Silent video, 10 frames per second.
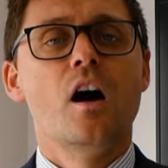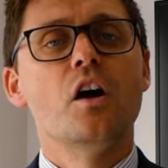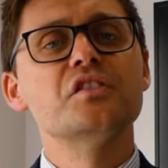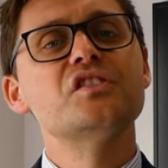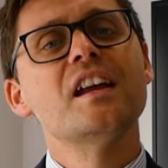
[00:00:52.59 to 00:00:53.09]

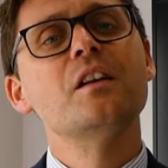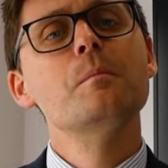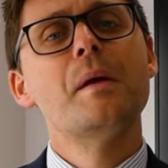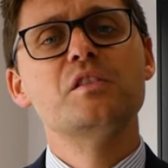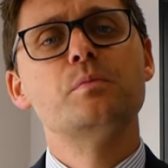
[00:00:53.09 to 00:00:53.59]
our
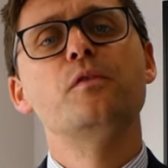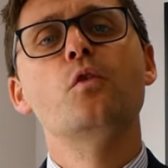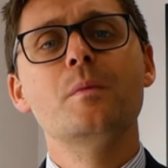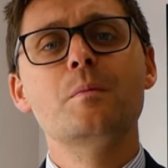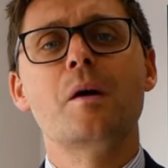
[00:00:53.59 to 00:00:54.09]
second best
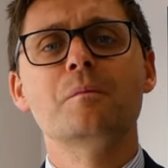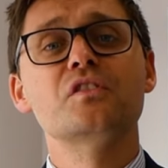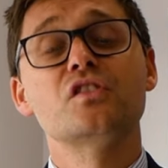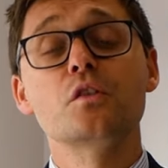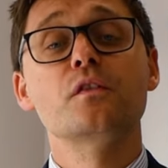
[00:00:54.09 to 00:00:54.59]
performing month
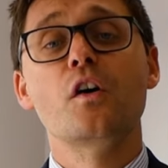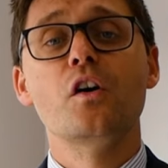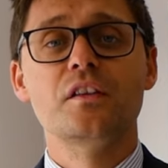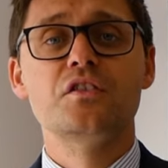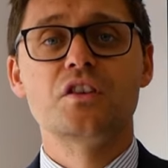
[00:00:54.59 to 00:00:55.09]
so
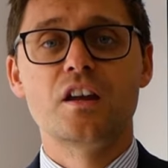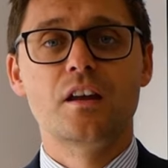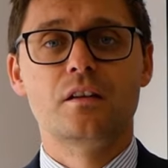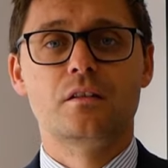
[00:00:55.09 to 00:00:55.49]
far this year.